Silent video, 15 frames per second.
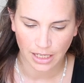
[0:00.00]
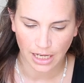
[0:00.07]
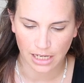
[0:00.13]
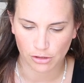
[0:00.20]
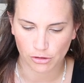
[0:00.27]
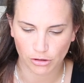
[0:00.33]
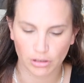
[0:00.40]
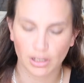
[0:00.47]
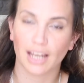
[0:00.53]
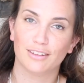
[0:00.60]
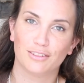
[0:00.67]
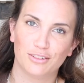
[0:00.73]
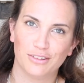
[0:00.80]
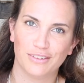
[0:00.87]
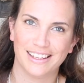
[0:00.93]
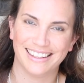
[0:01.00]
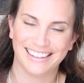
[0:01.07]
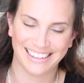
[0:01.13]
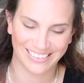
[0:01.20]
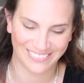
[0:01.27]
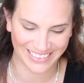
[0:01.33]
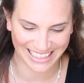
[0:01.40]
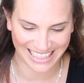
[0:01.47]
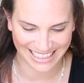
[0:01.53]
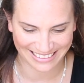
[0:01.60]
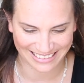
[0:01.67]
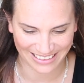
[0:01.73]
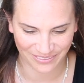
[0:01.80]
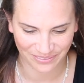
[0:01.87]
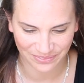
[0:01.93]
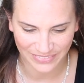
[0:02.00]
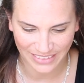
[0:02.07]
I'll show you how to do it a bit later.